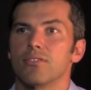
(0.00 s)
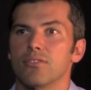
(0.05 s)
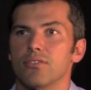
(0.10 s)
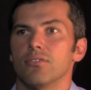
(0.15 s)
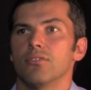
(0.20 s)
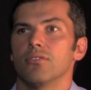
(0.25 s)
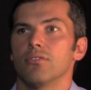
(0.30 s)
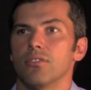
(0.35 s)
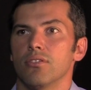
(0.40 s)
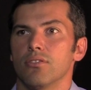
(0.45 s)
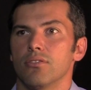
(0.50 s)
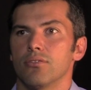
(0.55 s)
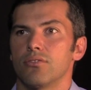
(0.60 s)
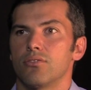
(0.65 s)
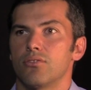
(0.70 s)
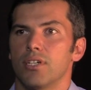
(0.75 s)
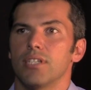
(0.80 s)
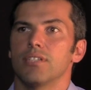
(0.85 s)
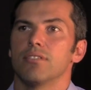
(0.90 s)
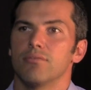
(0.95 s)
So
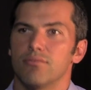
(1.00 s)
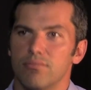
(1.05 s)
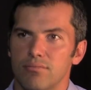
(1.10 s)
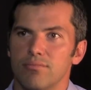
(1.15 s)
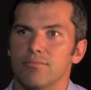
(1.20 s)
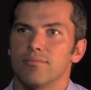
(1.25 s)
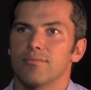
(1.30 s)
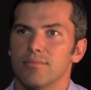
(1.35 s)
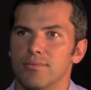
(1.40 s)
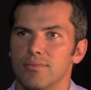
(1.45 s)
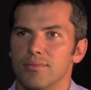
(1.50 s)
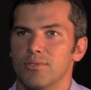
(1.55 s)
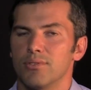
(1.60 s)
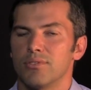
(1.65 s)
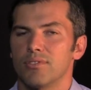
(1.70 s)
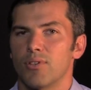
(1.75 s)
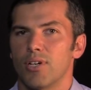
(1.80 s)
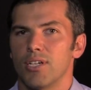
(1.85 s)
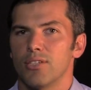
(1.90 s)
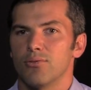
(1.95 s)

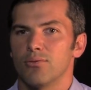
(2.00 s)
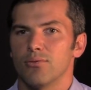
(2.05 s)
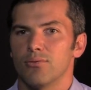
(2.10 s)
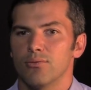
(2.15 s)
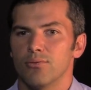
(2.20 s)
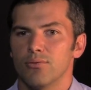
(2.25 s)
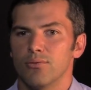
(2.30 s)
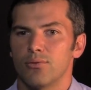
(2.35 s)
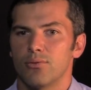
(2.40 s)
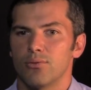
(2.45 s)
trying to